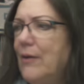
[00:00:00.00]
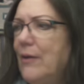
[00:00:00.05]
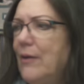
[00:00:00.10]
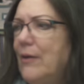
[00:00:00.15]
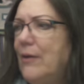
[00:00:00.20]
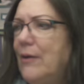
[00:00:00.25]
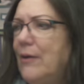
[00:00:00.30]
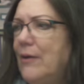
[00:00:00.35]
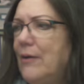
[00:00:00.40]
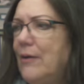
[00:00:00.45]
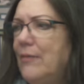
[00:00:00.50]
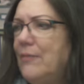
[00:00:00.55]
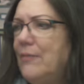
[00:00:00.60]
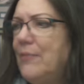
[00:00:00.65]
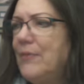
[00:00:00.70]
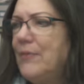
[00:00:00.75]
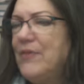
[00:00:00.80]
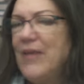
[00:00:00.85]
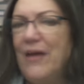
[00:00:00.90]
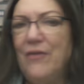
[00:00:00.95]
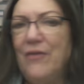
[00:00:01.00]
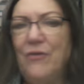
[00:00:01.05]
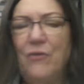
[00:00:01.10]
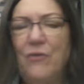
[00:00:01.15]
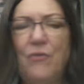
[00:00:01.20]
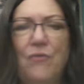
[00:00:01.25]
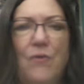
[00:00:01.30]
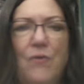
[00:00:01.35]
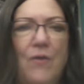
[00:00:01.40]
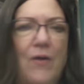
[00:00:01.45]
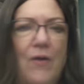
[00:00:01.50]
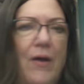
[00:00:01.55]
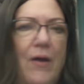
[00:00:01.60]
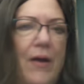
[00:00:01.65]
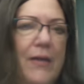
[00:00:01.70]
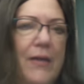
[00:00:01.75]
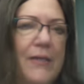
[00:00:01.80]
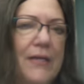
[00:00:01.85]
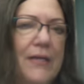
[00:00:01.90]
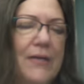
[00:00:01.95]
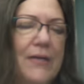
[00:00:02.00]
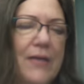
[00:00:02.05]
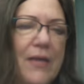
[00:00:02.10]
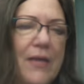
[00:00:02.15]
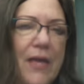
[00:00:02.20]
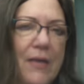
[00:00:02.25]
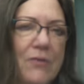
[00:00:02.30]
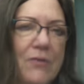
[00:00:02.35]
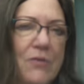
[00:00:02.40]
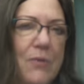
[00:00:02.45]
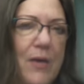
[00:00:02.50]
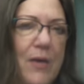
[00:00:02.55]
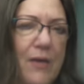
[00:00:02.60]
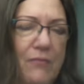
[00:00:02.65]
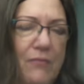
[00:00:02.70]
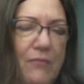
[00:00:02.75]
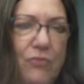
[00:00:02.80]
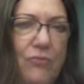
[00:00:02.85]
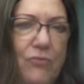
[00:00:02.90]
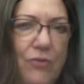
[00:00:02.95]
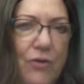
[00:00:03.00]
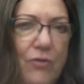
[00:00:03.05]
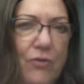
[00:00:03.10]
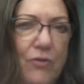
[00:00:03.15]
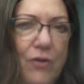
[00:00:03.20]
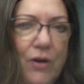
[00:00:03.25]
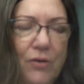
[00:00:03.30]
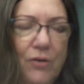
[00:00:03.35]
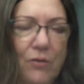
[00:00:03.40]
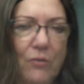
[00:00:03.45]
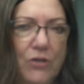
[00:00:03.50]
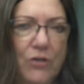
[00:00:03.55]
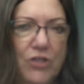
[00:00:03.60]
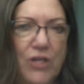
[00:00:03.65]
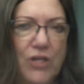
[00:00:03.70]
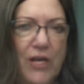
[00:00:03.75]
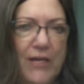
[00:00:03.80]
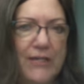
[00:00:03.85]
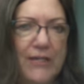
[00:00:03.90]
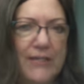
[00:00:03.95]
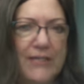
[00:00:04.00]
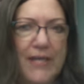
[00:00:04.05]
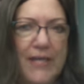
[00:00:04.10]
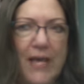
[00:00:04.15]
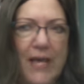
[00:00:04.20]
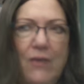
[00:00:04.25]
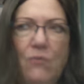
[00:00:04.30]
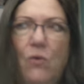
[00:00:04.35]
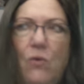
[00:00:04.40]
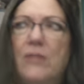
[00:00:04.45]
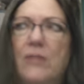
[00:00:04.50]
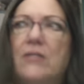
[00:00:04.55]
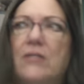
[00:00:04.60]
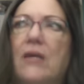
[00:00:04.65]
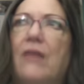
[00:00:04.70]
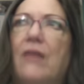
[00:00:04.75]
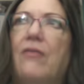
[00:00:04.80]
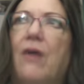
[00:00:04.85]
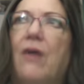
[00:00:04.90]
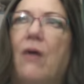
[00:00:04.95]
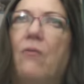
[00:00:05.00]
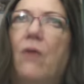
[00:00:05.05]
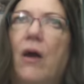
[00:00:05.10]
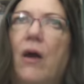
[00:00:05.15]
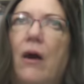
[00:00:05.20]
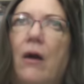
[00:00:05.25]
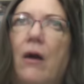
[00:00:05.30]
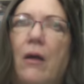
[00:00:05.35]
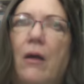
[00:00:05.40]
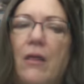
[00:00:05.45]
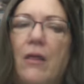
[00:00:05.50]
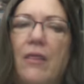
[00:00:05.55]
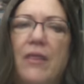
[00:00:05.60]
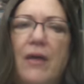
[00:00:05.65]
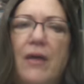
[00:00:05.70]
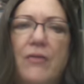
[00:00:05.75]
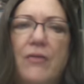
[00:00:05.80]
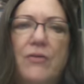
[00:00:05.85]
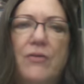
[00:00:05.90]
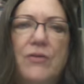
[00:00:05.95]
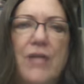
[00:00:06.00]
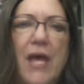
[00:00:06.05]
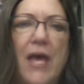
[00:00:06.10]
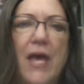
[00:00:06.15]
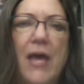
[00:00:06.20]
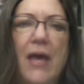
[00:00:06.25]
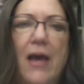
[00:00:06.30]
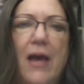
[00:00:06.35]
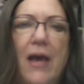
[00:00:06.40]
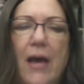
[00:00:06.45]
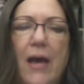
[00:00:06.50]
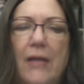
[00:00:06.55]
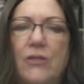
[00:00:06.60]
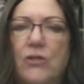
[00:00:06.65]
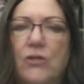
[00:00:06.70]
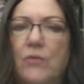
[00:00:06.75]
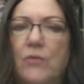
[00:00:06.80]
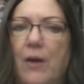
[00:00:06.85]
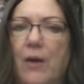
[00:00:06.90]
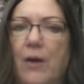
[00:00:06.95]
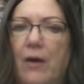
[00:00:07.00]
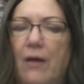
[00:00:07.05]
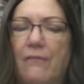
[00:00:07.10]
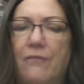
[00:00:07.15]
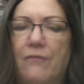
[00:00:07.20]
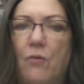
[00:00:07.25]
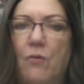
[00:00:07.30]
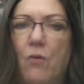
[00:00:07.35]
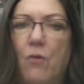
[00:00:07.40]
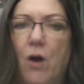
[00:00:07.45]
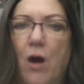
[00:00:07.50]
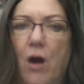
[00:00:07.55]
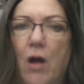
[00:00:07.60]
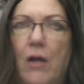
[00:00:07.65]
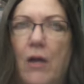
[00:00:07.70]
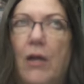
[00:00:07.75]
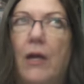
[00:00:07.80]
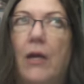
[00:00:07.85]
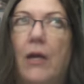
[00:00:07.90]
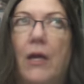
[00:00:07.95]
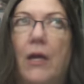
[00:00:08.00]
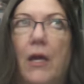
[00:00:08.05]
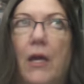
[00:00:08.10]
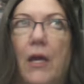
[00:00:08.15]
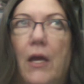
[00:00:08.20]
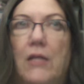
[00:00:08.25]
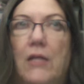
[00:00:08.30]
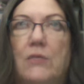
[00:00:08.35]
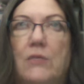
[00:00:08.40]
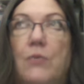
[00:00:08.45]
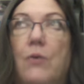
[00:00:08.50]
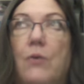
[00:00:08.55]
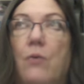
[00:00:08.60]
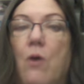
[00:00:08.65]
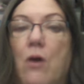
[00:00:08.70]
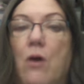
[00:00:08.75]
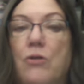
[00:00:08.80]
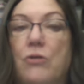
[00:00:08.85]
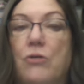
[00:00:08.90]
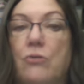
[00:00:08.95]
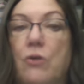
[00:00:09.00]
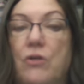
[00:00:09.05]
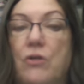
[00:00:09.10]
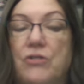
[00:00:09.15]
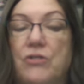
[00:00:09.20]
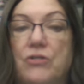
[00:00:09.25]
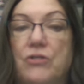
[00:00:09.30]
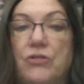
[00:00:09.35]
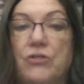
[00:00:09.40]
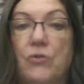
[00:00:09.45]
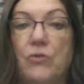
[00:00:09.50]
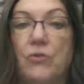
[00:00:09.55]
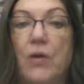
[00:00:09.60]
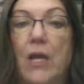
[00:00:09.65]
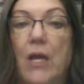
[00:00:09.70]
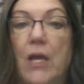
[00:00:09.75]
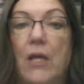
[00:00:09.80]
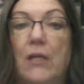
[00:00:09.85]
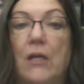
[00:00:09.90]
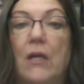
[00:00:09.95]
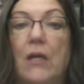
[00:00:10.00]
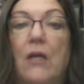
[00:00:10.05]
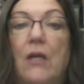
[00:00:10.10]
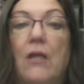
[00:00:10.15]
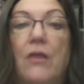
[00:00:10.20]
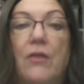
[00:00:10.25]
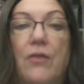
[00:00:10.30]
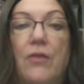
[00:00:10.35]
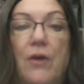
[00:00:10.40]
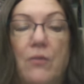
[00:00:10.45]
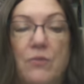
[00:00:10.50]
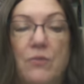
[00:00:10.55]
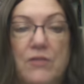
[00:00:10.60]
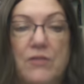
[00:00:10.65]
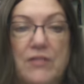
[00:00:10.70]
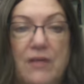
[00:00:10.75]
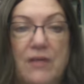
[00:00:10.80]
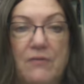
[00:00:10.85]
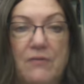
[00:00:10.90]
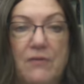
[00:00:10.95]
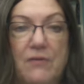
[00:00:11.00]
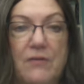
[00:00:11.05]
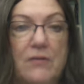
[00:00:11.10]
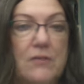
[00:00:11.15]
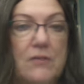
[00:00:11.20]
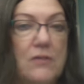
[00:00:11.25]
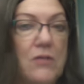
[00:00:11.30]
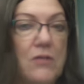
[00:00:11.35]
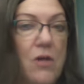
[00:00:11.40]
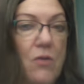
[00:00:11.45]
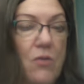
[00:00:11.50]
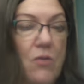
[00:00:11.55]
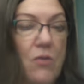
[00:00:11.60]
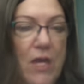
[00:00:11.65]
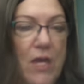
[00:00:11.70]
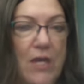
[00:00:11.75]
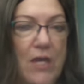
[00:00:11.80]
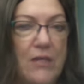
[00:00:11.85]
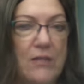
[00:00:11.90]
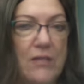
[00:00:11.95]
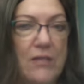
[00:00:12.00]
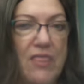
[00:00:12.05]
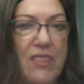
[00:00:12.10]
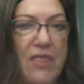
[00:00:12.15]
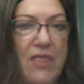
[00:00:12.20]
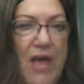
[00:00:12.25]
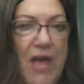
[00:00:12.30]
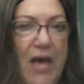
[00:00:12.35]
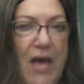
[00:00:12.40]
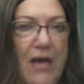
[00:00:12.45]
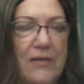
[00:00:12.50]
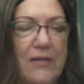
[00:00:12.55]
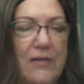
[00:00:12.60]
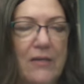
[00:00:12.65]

But the other idea that came to me after, you know, hearing what she had to say was, I thought, well, the other day I took Belle out for a walk, and as we walked across the street, there were 7 snow geese that